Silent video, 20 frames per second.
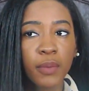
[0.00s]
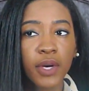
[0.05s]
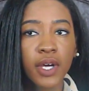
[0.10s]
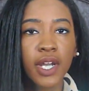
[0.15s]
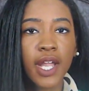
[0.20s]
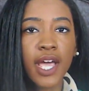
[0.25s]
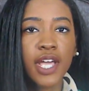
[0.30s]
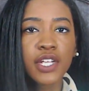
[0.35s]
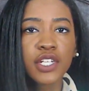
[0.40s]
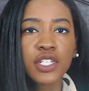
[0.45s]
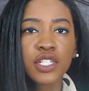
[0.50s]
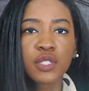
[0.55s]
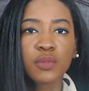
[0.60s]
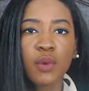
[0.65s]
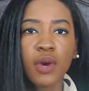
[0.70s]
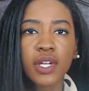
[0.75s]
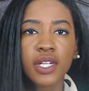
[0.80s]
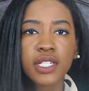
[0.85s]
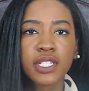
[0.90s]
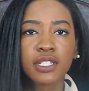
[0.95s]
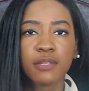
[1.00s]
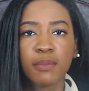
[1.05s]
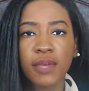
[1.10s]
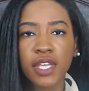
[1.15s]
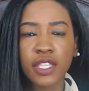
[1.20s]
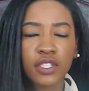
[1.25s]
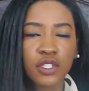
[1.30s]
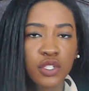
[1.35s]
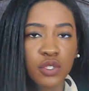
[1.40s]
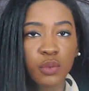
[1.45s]
but I just wanted to
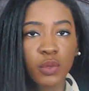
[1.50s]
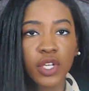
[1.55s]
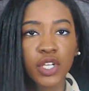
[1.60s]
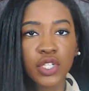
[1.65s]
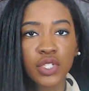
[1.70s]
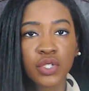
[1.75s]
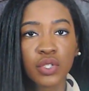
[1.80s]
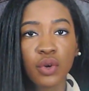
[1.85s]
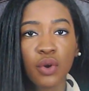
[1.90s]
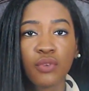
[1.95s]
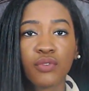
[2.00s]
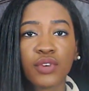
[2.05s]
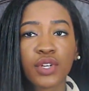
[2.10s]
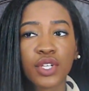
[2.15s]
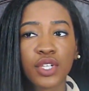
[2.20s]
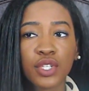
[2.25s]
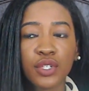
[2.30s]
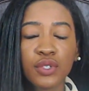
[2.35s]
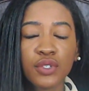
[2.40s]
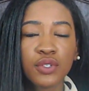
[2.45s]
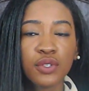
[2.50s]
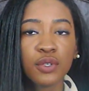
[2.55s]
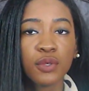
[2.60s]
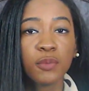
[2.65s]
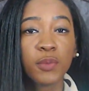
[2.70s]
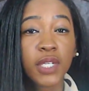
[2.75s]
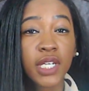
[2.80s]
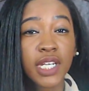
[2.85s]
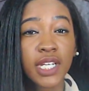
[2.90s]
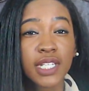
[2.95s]
make the switch over to
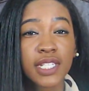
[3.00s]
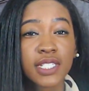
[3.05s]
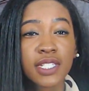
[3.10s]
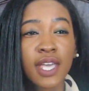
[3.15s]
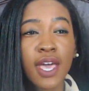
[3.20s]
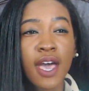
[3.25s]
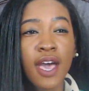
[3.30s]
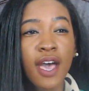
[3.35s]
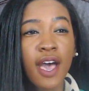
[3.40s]
YouTube because